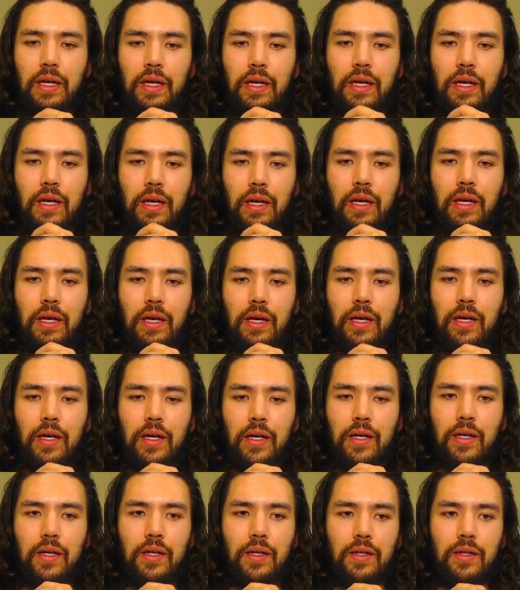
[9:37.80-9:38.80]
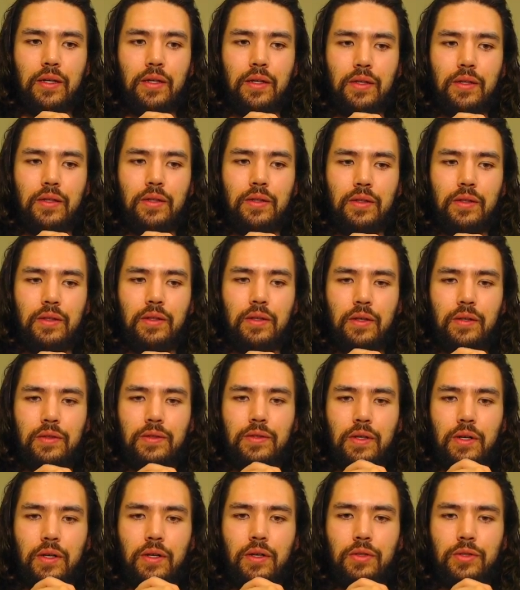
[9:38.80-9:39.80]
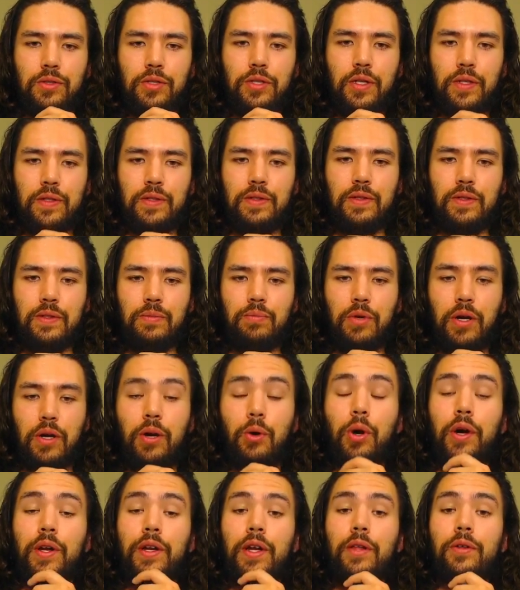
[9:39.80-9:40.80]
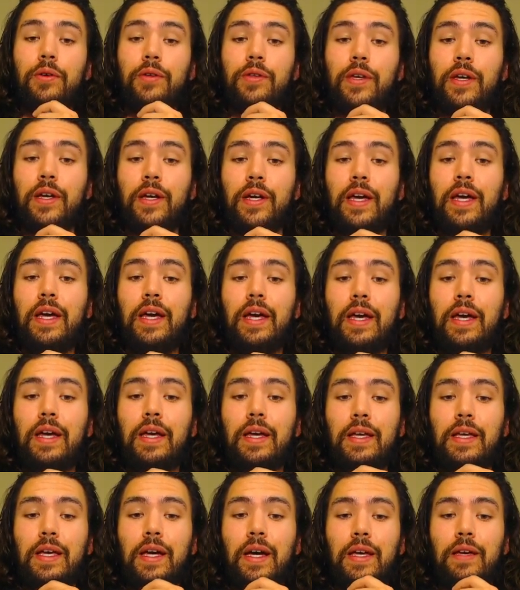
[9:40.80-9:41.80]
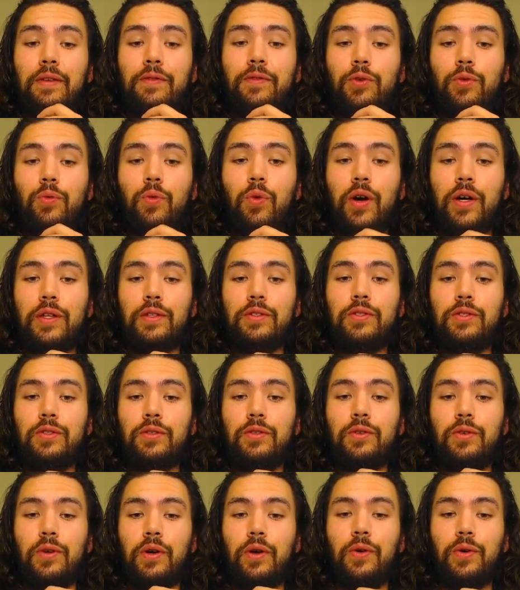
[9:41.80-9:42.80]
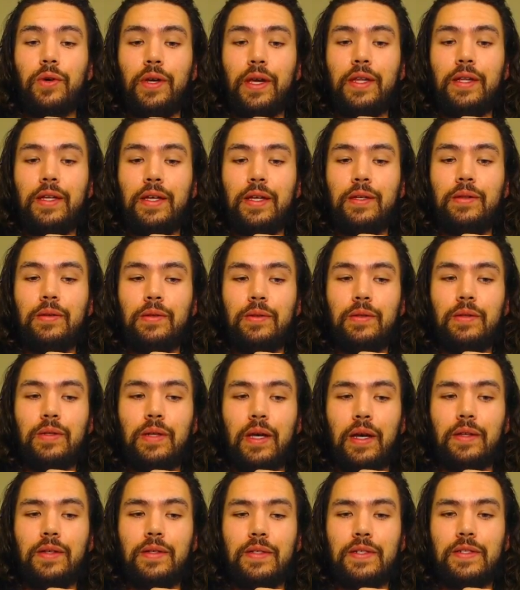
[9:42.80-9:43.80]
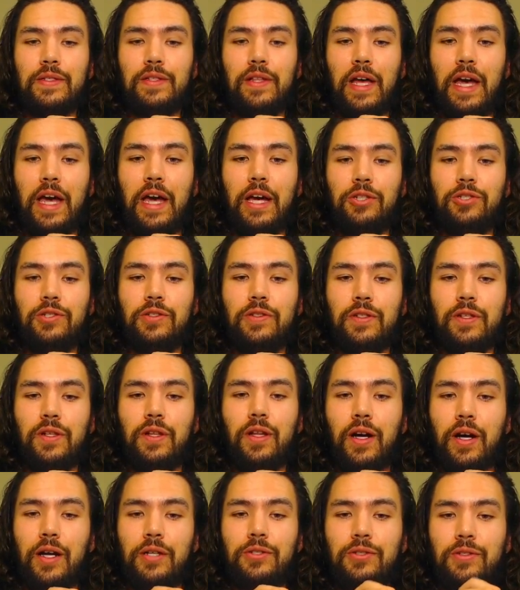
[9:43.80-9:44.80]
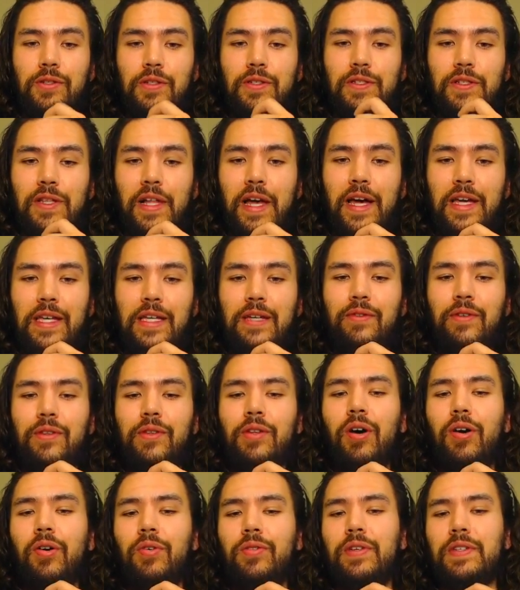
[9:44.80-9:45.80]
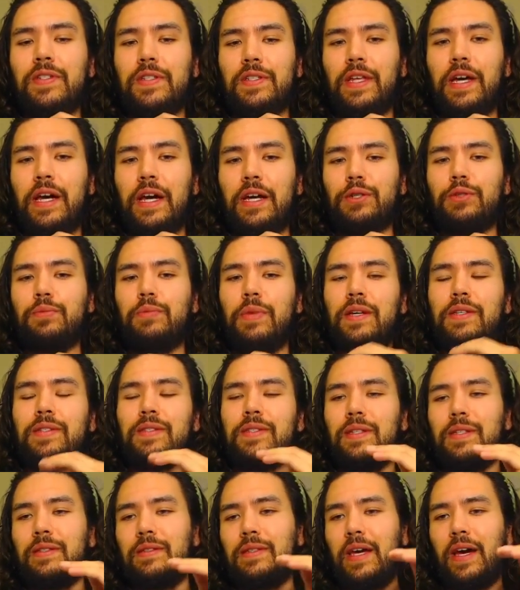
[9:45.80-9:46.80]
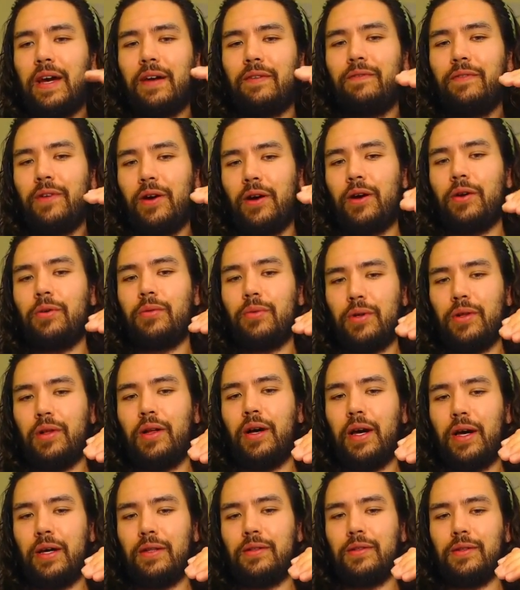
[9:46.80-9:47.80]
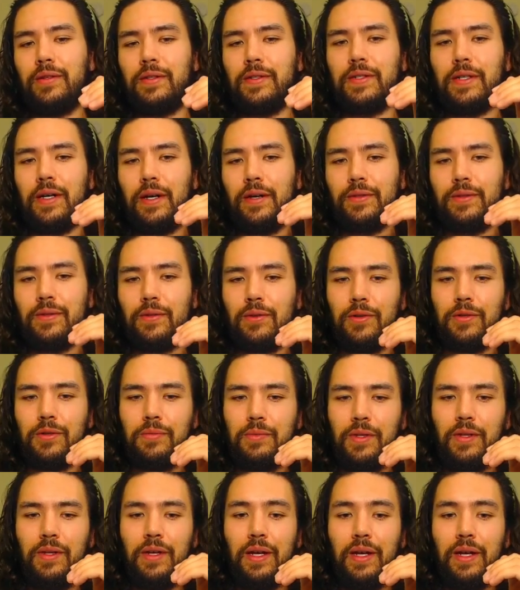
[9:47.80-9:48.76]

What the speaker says: and there's our Justice. Oh, another thing, yeah, if you want to. Oh, and then yeah, the Slash is clutch. The Slash, even though the Slash makes the deck very reliant on the Silent Swordsman,